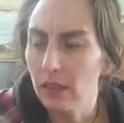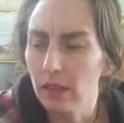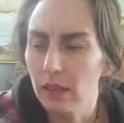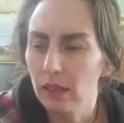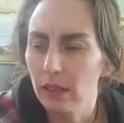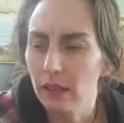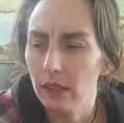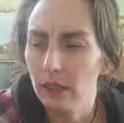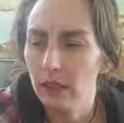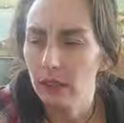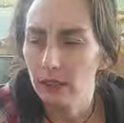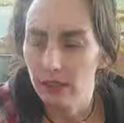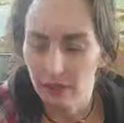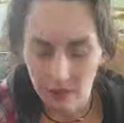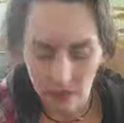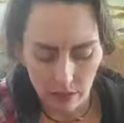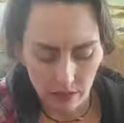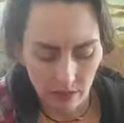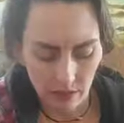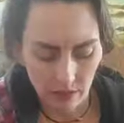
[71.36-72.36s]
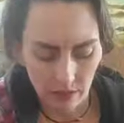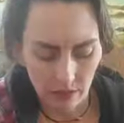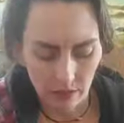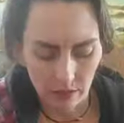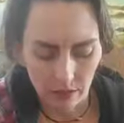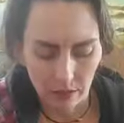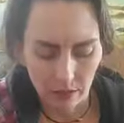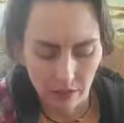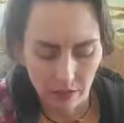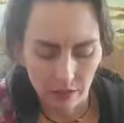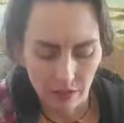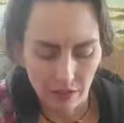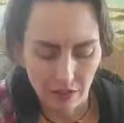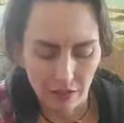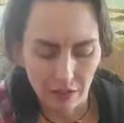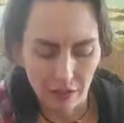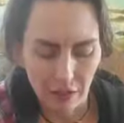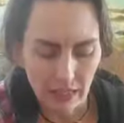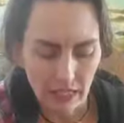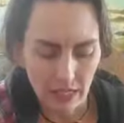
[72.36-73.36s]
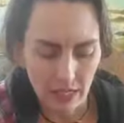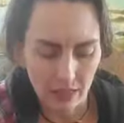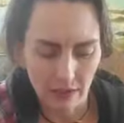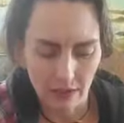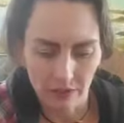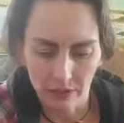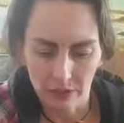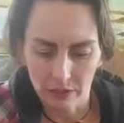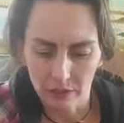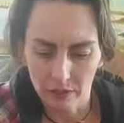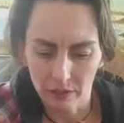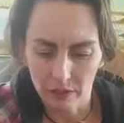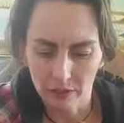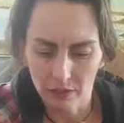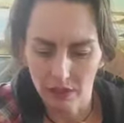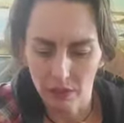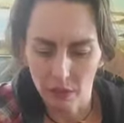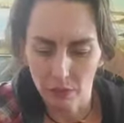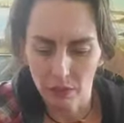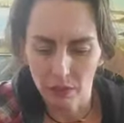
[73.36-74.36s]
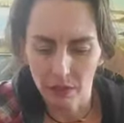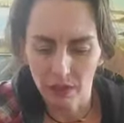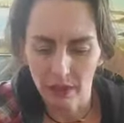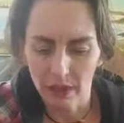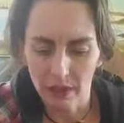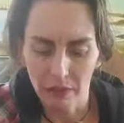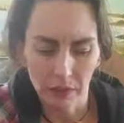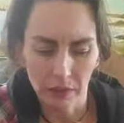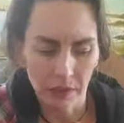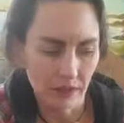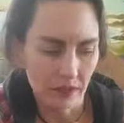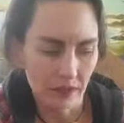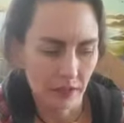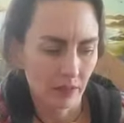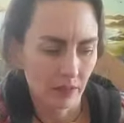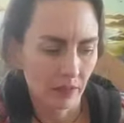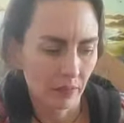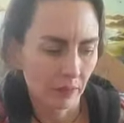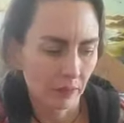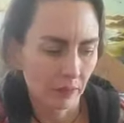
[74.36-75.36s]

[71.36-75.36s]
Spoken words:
And I got to talk to my dad for a couple of hours,